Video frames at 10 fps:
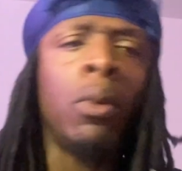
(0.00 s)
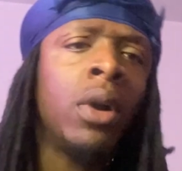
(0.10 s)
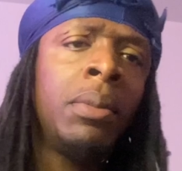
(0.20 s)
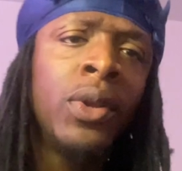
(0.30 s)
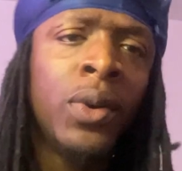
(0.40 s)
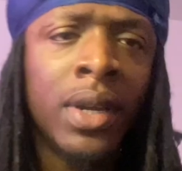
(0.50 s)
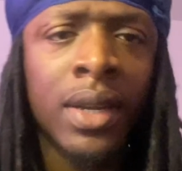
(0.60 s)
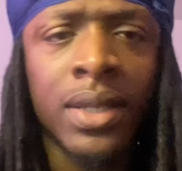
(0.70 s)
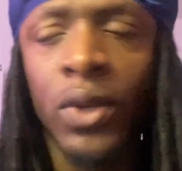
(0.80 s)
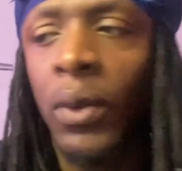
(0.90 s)
I'm going to be doing
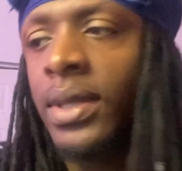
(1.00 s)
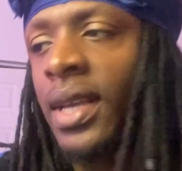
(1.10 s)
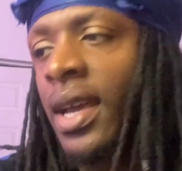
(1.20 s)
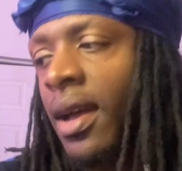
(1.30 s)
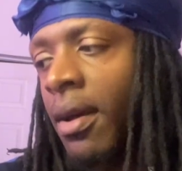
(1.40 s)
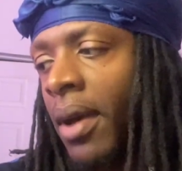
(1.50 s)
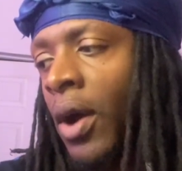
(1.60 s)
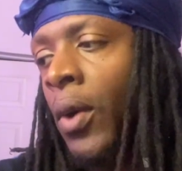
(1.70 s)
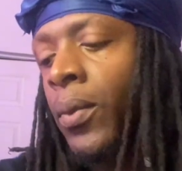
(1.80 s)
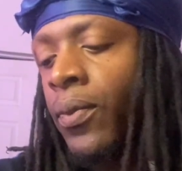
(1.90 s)
a story time
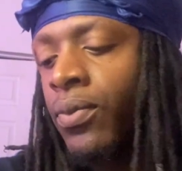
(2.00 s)
about